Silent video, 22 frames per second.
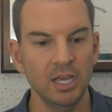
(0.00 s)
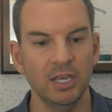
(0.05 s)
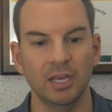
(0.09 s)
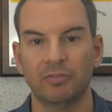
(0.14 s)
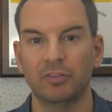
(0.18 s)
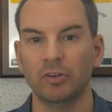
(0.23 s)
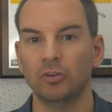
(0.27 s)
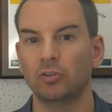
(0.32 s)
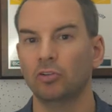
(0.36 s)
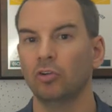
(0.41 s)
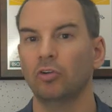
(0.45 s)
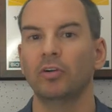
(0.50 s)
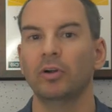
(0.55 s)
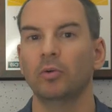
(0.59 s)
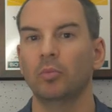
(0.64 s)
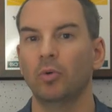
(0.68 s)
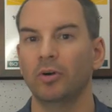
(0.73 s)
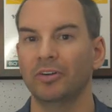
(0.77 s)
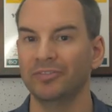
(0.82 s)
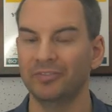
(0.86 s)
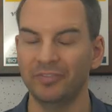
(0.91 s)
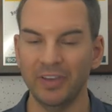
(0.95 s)
If controller
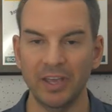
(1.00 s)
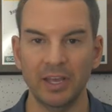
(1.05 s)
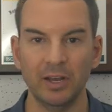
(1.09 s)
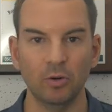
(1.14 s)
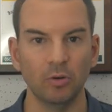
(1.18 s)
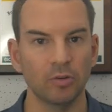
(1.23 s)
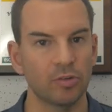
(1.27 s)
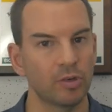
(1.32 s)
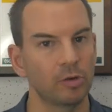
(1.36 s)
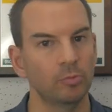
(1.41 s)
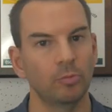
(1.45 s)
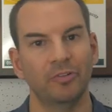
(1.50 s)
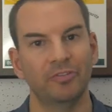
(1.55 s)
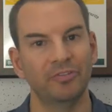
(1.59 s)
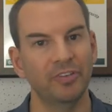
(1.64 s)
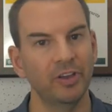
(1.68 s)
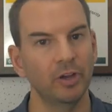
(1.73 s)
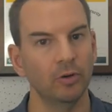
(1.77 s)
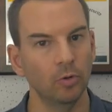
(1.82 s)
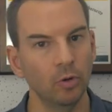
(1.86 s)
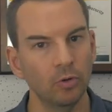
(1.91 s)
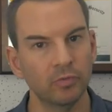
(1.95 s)
one fails, it will
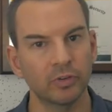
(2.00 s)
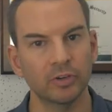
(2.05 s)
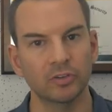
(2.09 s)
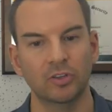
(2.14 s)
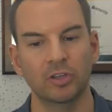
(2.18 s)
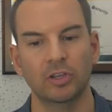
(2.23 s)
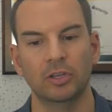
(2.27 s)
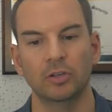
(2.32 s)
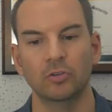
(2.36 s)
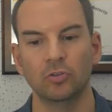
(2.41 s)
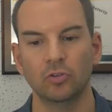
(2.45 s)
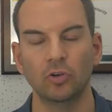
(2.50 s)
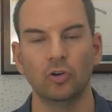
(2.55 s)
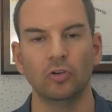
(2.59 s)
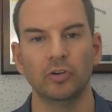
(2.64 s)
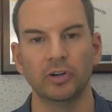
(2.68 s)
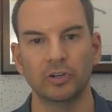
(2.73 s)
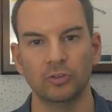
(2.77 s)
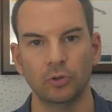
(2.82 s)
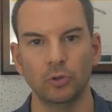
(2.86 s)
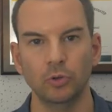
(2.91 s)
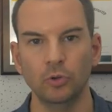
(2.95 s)
fail over to
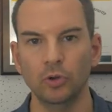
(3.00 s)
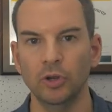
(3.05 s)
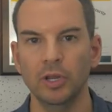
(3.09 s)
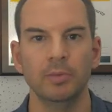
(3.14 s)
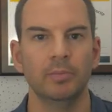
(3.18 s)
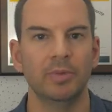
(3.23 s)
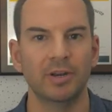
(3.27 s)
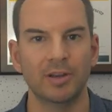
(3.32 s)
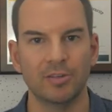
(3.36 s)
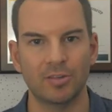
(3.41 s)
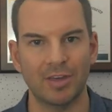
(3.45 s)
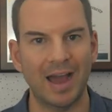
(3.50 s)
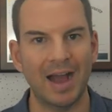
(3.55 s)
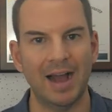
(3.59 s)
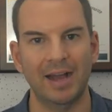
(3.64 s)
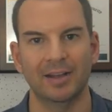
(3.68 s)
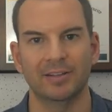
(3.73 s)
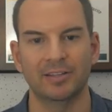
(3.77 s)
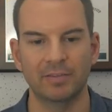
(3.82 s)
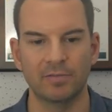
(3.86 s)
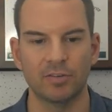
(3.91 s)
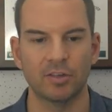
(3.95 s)
controller two, but it's
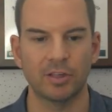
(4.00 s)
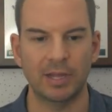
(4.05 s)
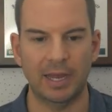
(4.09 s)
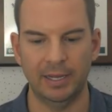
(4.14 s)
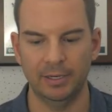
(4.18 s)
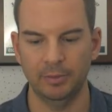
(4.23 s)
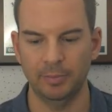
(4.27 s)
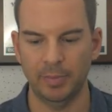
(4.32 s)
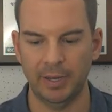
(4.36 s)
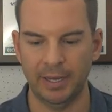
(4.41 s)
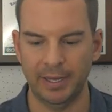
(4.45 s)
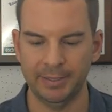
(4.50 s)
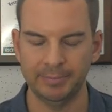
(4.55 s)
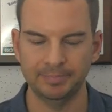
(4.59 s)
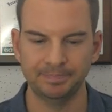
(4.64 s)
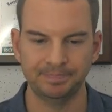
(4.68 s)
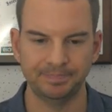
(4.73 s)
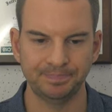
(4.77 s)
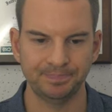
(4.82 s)
active standby.